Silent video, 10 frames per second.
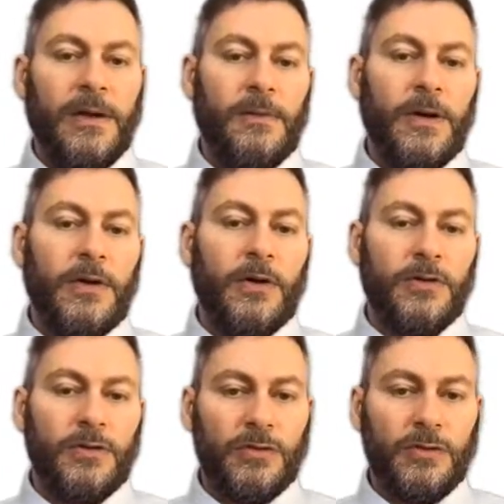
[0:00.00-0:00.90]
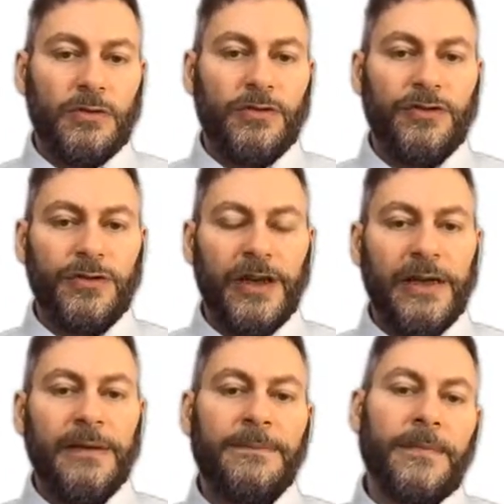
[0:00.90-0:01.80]
We go to
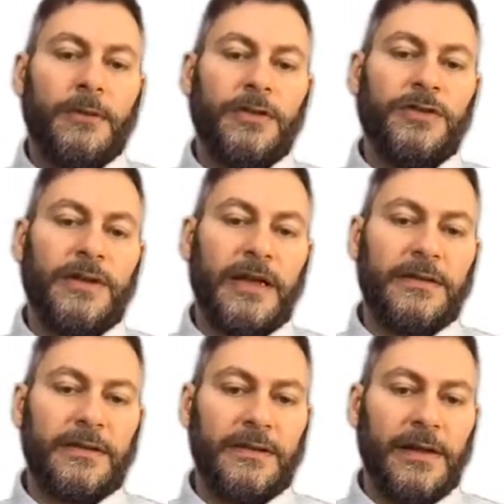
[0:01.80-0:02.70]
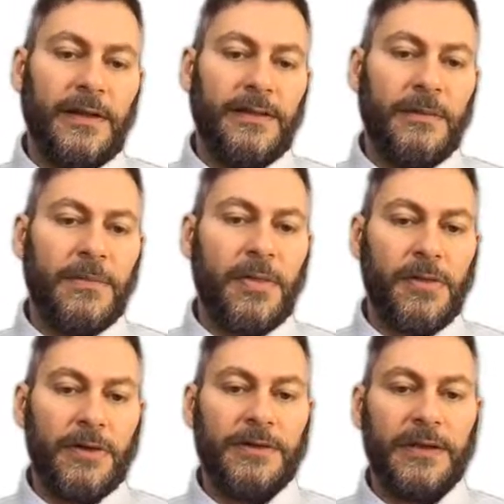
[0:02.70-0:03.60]
G, which takes the number
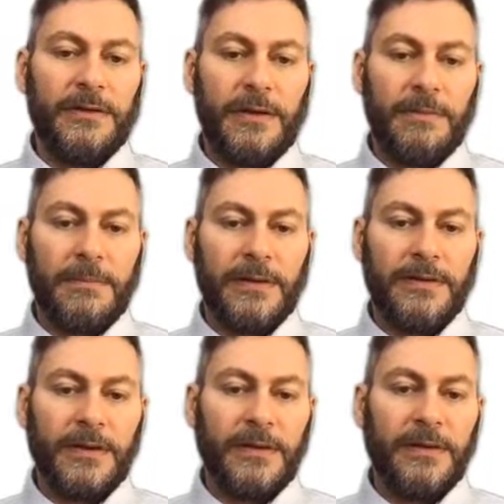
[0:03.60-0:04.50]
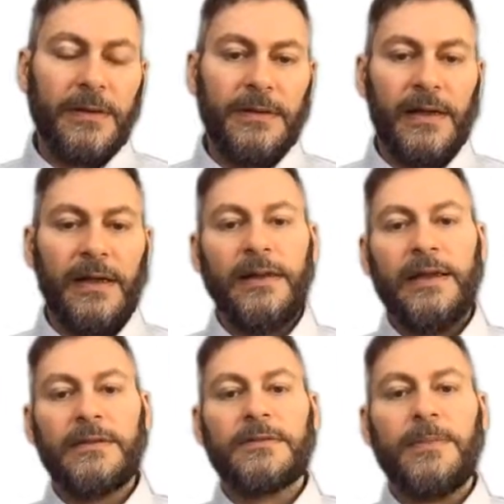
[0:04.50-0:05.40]
13. Remember, it's the
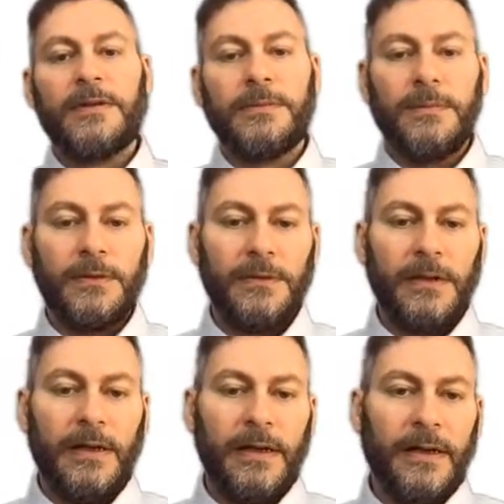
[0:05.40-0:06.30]
latest possible